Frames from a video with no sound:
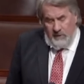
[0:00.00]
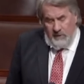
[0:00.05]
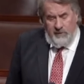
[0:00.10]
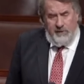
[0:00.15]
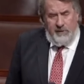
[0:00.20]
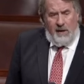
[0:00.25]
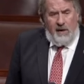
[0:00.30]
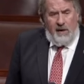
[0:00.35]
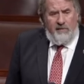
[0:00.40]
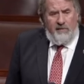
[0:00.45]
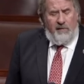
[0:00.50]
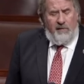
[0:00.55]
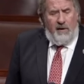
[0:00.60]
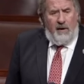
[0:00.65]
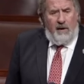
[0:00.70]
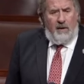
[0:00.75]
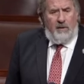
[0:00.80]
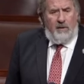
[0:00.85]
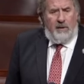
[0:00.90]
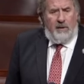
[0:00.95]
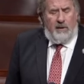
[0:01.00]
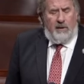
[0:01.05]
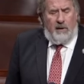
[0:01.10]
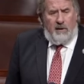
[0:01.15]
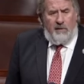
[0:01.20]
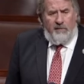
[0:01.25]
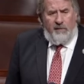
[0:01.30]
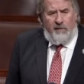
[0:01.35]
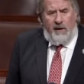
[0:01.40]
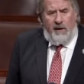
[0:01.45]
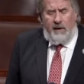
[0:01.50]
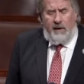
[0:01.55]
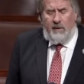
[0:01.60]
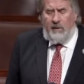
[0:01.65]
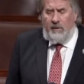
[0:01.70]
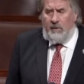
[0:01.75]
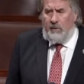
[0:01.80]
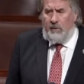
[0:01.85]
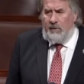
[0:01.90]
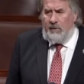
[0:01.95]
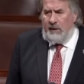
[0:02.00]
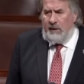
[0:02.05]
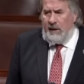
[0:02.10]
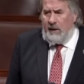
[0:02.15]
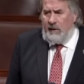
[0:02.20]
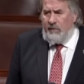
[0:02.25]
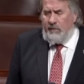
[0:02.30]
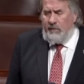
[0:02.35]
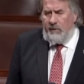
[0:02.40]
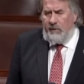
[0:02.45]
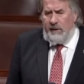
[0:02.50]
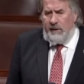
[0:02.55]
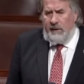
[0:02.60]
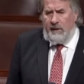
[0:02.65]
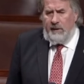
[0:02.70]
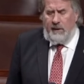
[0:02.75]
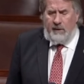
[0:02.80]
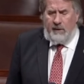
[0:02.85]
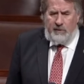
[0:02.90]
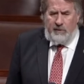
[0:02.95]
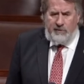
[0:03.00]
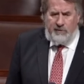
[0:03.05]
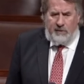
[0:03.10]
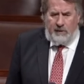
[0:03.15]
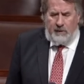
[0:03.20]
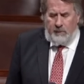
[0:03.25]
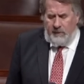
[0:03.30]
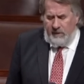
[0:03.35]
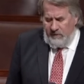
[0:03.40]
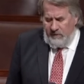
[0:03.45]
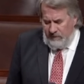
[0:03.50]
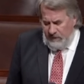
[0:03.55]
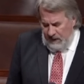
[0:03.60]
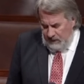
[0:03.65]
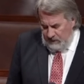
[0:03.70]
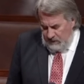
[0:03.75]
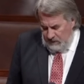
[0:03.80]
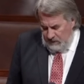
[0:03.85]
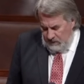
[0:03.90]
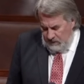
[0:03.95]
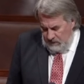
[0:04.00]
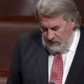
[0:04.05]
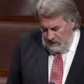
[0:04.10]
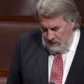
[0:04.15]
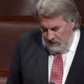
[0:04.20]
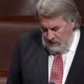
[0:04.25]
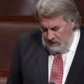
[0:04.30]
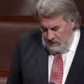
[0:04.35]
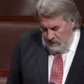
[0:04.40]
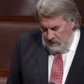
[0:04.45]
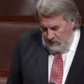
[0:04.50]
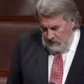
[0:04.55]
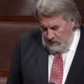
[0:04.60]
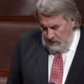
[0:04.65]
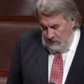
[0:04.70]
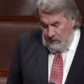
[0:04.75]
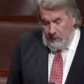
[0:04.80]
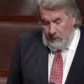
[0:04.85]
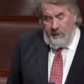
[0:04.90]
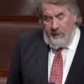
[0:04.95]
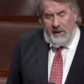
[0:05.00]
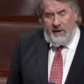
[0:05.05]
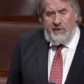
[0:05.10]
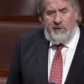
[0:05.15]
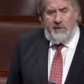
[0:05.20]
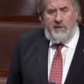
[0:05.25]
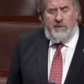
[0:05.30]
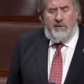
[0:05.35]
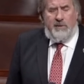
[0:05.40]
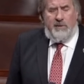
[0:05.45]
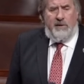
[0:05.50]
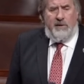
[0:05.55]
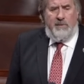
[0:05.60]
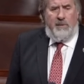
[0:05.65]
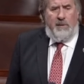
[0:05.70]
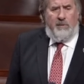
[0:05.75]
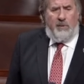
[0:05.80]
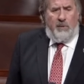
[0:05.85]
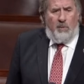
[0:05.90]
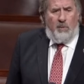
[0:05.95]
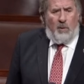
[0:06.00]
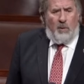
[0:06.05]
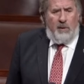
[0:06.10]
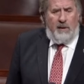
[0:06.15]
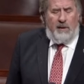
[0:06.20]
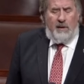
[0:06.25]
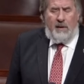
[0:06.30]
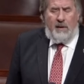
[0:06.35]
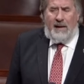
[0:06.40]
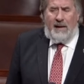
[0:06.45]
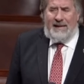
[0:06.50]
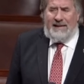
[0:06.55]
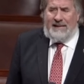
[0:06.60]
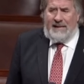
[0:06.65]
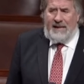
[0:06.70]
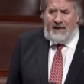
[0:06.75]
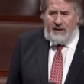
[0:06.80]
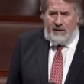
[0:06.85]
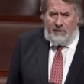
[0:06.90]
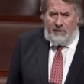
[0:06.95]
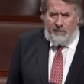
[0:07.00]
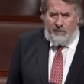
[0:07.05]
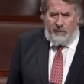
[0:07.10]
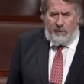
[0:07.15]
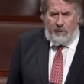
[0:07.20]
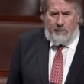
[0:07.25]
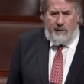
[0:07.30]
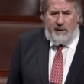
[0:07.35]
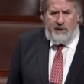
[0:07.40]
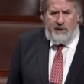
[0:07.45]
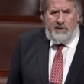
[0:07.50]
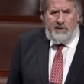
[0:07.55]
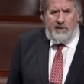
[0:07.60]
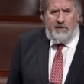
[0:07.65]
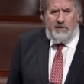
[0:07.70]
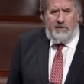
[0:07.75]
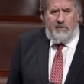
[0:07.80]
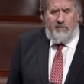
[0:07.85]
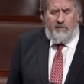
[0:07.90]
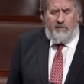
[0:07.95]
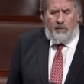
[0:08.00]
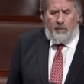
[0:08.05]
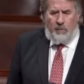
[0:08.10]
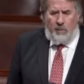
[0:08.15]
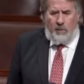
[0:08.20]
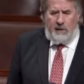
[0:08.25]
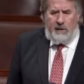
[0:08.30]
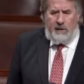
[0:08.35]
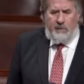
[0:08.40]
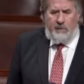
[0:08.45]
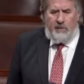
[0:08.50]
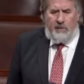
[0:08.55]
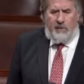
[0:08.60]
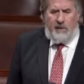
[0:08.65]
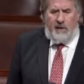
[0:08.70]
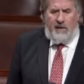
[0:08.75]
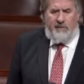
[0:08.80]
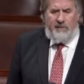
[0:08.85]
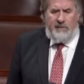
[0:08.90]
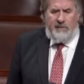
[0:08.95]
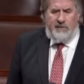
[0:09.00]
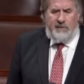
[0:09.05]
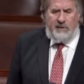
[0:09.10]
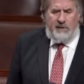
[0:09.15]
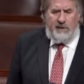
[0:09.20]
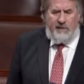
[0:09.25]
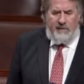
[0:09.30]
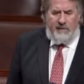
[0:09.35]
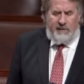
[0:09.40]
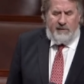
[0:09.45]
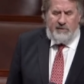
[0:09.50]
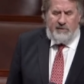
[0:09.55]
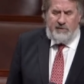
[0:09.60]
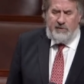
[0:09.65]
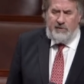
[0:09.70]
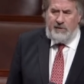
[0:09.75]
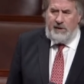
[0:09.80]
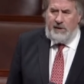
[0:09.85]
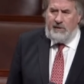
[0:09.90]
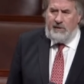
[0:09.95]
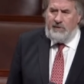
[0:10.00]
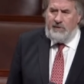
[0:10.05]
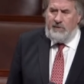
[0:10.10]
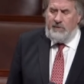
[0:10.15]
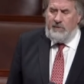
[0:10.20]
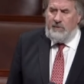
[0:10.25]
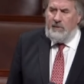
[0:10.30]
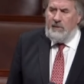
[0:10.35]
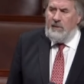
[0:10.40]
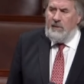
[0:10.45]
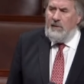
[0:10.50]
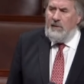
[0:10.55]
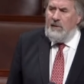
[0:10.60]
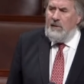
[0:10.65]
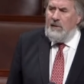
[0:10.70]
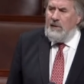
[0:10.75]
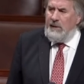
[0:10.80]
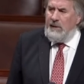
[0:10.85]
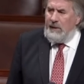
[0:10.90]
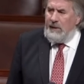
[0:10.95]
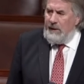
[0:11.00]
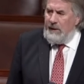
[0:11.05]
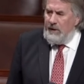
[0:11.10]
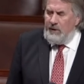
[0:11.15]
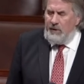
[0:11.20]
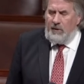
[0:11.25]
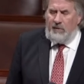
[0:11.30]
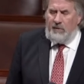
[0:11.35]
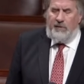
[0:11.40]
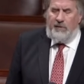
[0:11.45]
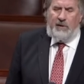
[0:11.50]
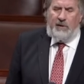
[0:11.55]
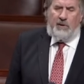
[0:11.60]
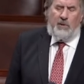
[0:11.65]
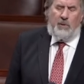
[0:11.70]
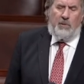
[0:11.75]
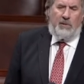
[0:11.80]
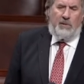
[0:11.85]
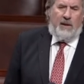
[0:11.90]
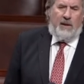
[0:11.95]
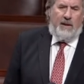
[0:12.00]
the Zogg fire, the Carr fire in Northern California, and others that are going to be affected, your patience has been rewarded. I thank you for your patience and for working with our office and giving us the chance to get it over the goal